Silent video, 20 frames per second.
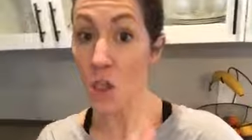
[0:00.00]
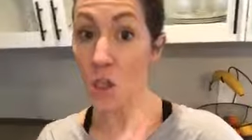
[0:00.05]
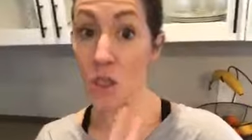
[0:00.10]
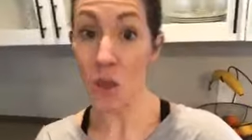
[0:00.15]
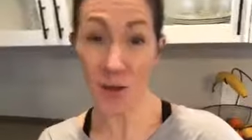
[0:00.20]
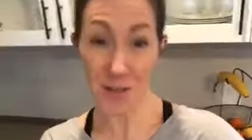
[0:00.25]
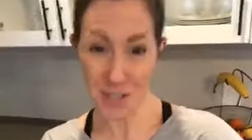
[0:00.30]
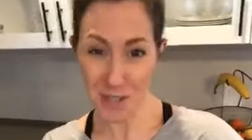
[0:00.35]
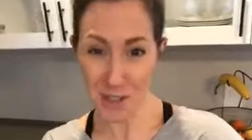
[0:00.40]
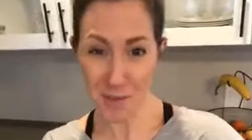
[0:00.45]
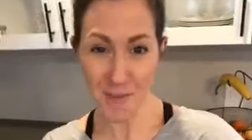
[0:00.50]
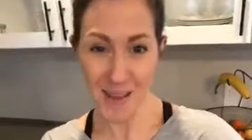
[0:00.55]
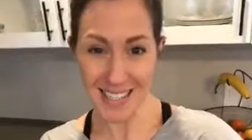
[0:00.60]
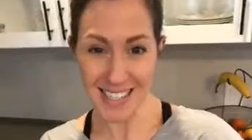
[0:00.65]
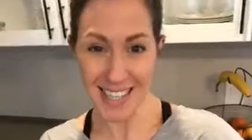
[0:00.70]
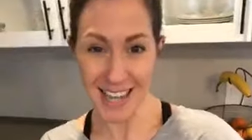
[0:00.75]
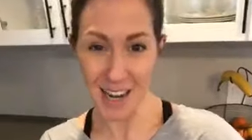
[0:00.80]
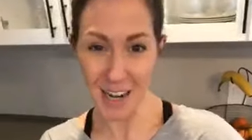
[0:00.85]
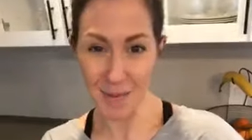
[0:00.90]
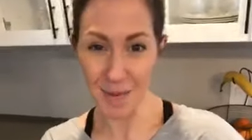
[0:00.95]
Those are the
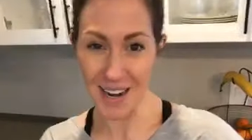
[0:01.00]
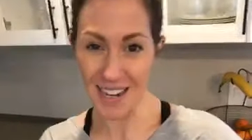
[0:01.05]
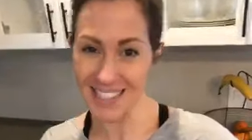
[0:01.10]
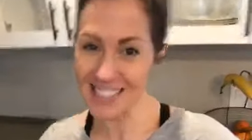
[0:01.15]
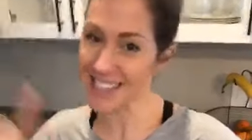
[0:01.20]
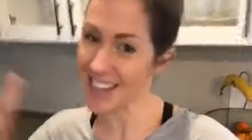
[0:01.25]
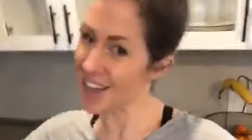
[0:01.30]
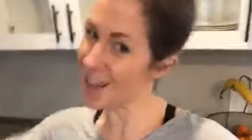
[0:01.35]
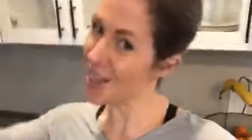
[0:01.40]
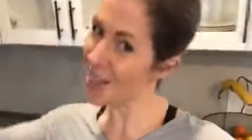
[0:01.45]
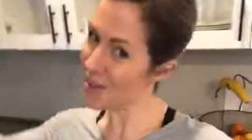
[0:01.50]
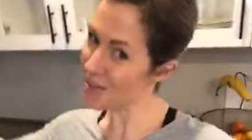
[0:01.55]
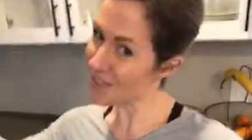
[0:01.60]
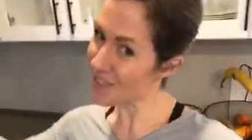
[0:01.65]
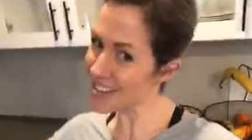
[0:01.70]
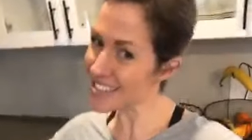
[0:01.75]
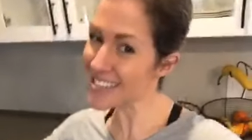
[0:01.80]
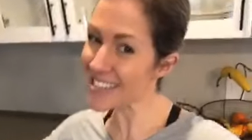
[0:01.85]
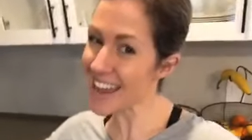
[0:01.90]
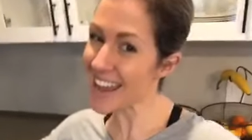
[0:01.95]
best Larabars. The
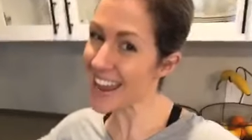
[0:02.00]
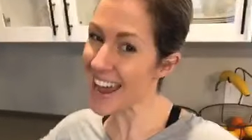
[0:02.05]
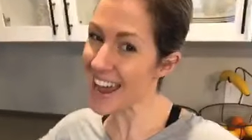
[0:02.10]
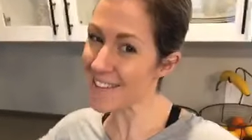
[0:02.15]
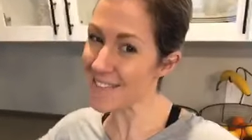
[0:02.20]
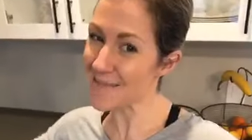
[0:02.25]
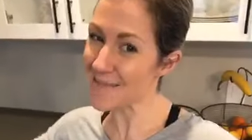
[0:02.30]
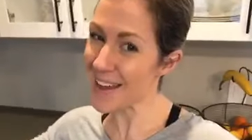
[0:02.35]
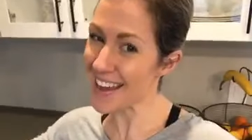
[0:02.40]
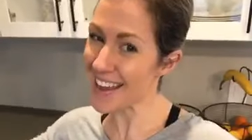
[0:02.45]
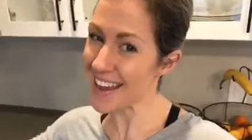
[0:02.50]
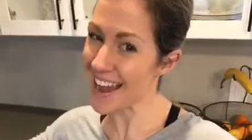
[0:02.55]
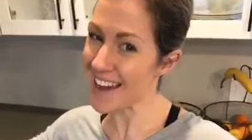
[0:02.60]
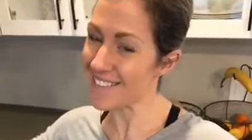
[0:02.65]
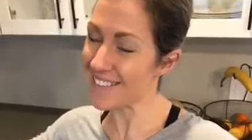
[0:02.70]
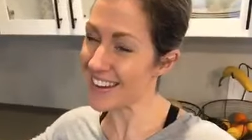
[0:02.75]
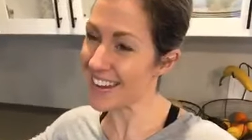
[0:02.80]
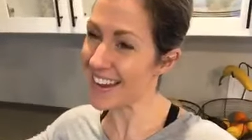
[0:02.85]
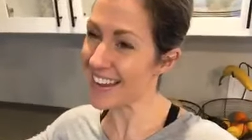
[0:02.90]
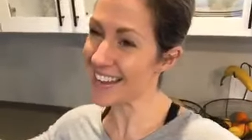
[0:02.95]
ones I have in my
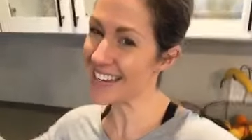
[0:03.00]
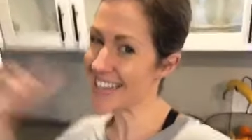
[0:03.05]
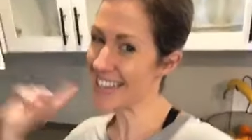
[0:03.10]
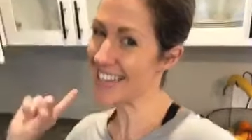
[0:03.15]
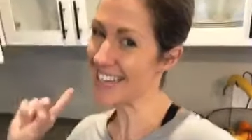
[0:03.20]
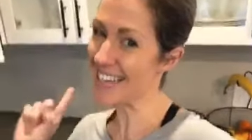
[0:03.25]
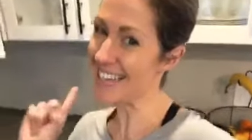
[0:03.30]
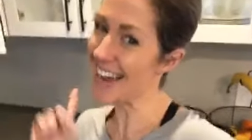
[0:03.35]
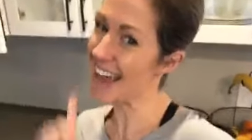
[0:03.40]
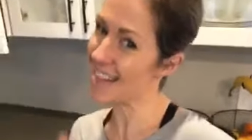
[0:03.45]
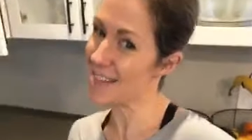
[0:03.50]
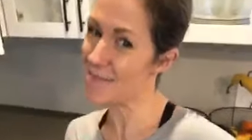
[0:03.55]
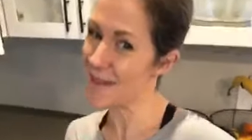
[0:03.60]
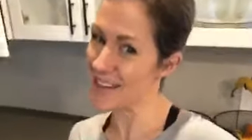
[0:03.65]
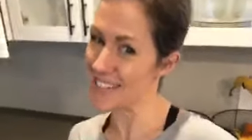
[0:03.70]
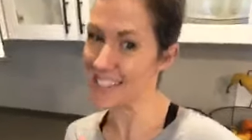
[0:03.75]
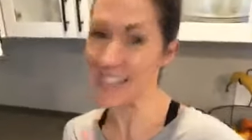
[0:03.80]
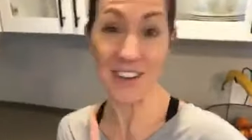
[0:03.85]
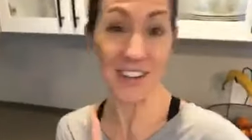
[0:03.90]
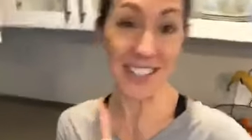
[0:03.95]
cabinet, not the
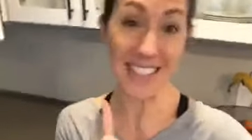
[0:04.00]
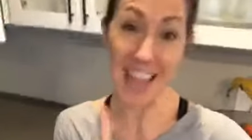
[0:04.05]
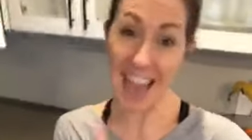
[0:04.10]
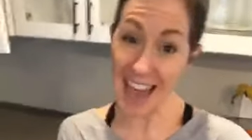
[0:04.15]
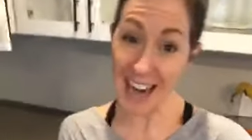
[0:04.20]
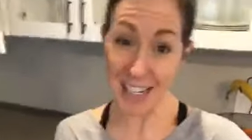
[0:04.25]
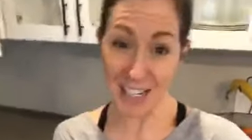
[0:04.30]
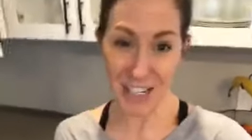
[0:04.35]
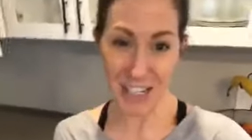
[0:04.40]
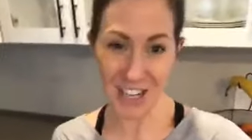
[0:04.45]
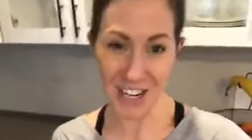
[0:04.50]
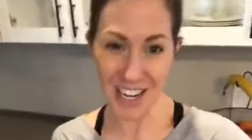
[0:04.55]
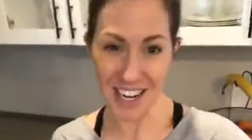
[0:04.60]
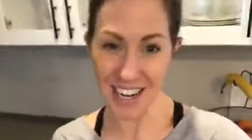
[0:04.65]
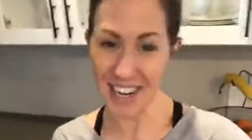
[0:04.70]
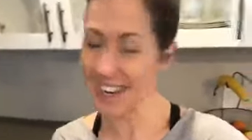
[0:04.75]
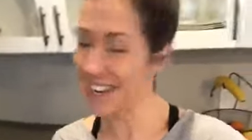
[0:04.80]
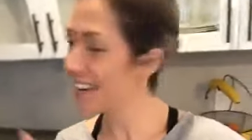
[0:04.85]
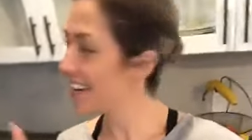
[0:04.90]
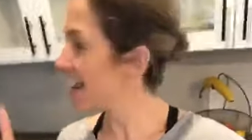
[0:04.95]
best. There is added
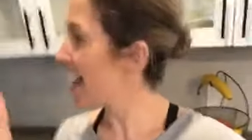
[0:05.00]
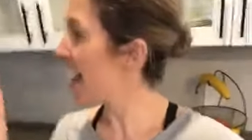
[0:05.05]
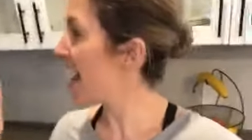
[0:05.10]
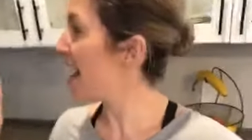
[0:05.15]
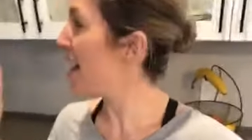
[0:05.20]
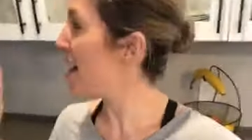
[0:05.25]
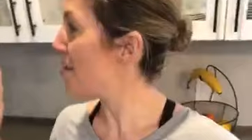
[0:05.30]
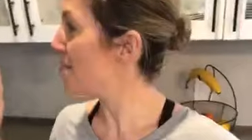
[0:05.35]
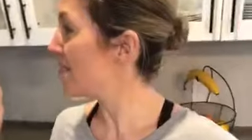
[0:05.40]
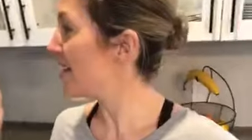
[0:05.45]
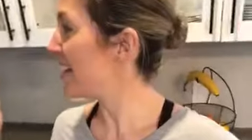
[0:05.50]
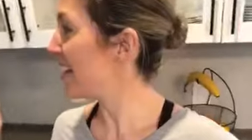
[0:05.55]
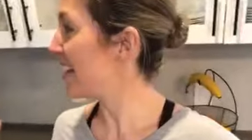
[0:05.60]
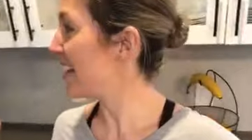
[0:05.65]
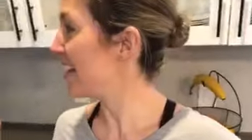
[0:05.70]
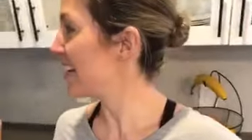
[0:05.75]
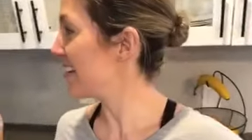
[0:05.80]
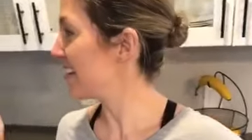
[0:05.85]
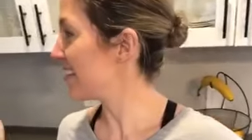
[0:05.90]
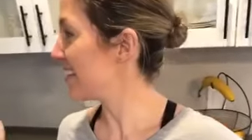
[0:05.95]
sugar um,
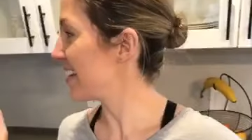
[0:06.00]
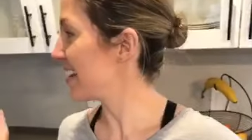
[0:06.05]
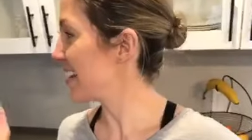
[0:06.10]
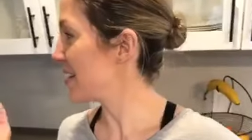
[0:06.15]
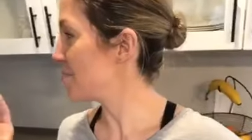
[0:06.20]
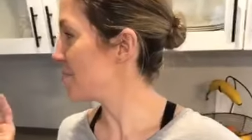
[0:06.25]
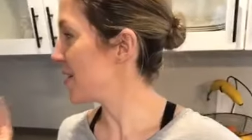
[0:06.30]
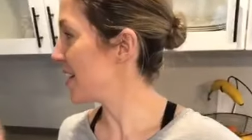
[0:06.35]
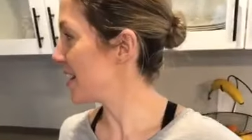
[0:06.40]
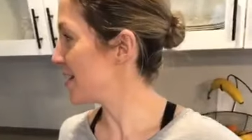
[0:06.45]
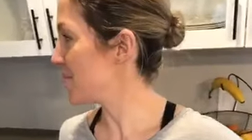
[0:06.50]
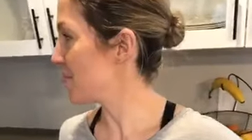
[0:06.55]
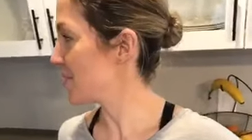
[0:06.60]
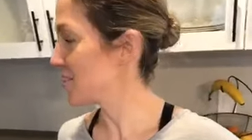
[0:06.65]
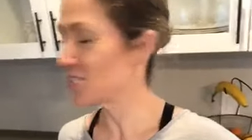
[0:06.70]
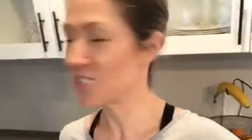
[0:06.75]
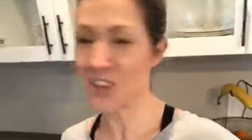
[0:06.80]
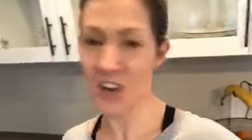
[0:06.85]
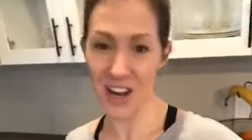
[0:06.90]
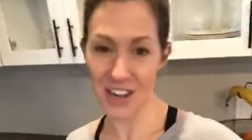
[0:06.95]
in the peanut
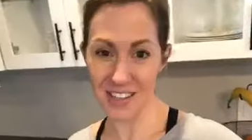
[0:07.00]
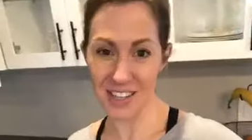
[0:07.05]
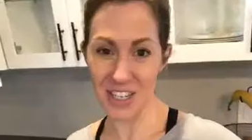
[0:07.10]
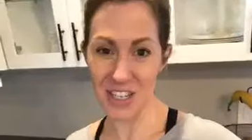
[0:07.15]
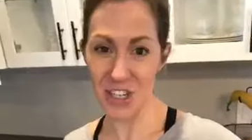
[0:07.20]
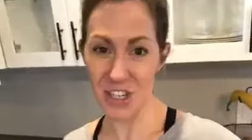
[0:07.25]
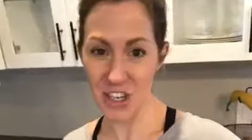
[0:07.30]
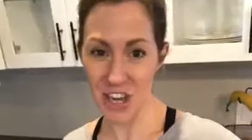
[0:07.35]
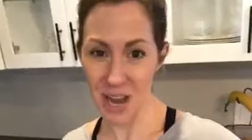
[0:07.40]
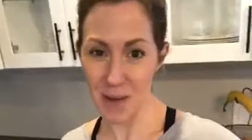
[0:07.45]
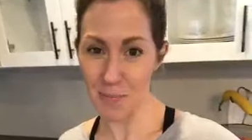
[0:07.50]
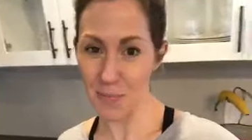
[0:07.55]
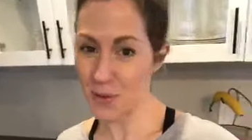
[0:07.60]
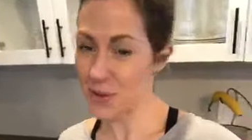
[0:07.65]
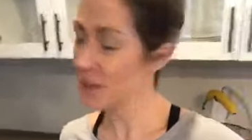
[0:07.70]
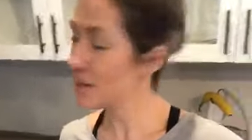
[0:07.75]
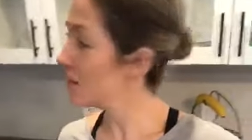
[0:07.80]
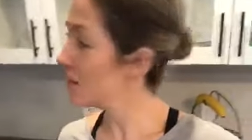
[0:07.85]
butter chocolate chip.